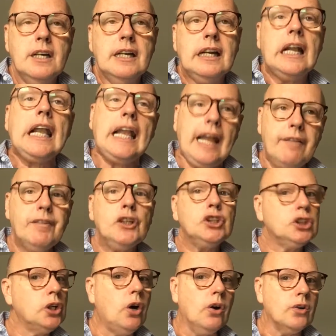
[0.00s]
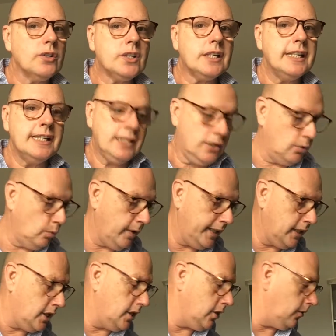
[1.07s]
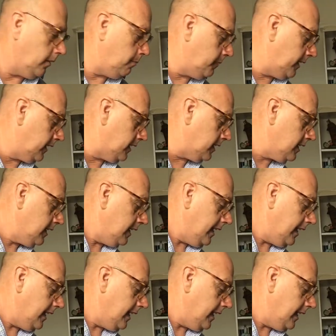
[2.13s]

clever shots is the way to do it, because